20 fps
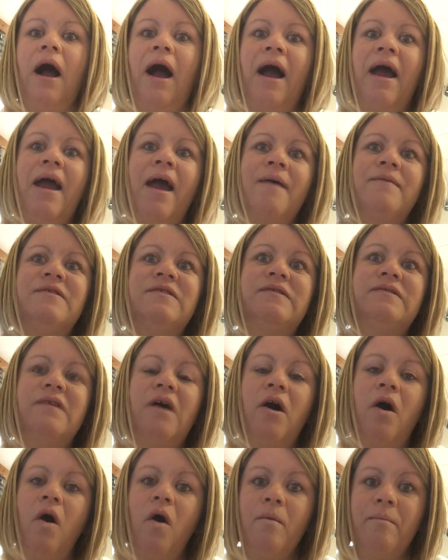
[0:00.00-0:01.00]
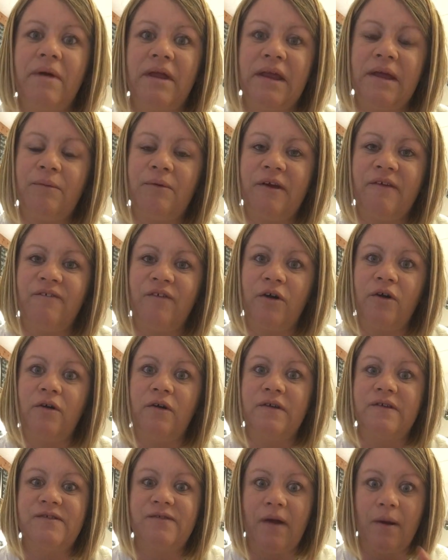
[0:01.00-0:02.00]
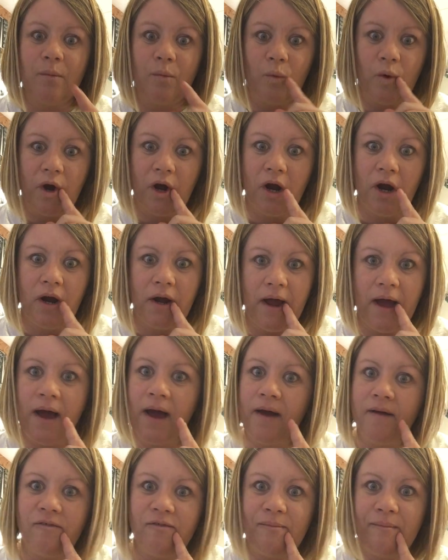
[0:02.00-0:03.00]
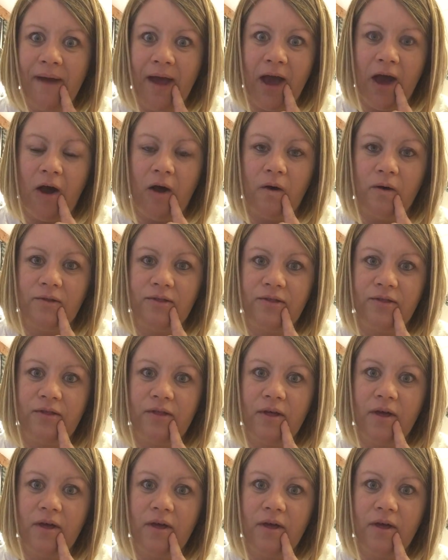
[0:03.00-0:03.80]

I have so many referrals from word of mouth.